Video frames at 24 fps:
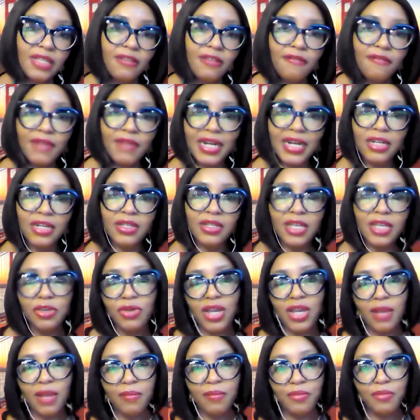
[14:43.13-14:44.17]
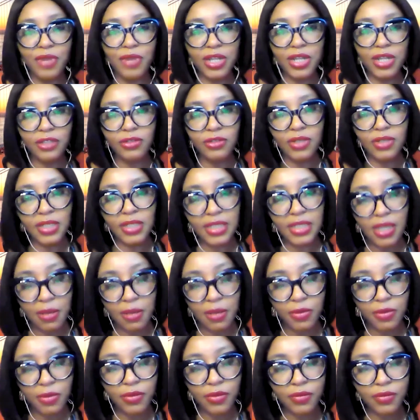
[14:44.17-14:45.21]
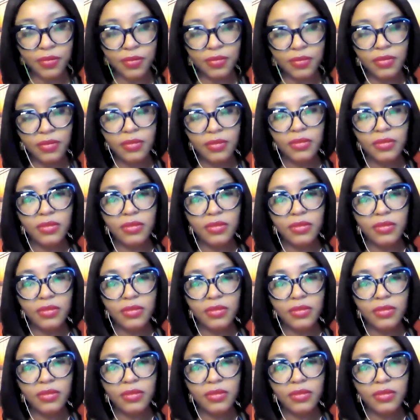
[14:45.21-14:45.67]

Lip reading: because they don't see the value that you can bring to the table.